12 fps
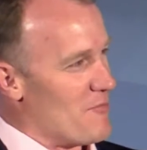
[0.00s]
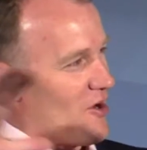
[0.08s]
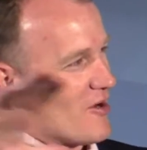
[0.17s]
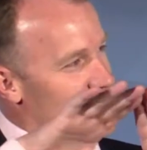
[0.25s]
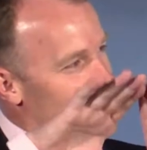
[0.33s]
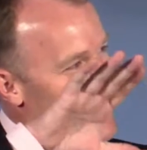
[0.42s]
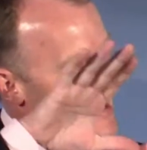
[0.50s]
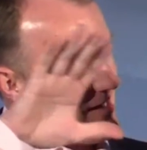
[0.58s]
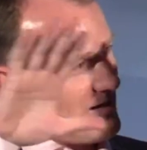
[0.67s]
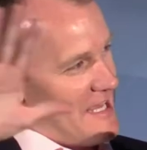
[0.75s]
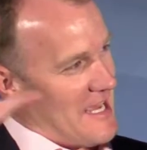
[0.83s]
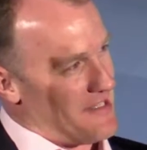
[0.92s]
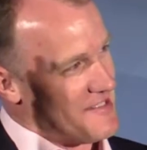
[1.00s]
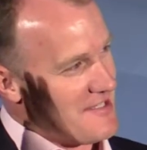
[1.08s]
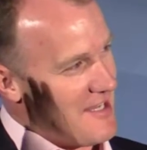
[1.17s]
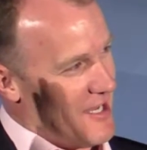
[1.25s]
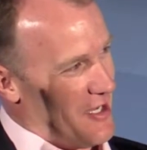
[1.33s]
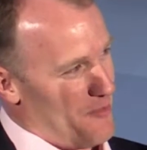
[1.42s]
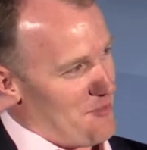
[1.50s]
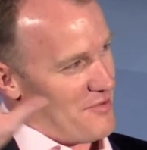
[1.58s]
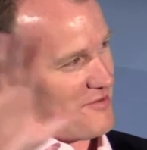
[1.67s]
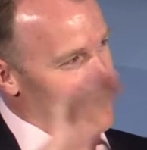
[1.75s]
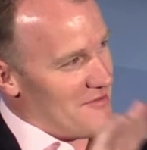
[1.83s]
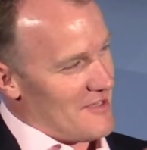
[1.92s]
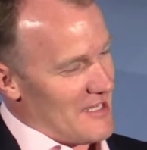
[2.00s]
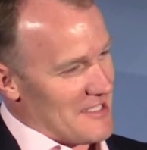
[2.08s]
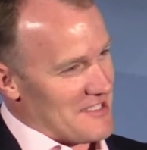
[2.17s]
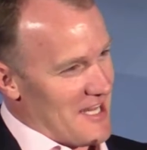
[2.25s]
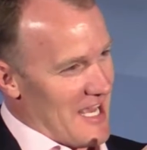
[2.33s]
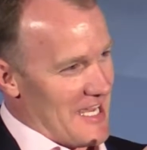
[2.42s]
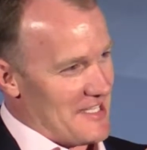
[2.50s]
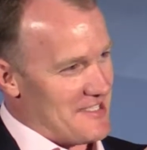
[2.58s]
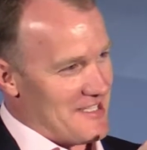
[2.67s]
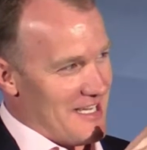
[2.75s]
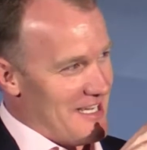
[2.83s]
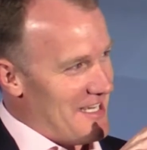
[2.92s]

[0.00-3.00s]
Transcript: MarTech landscape slides.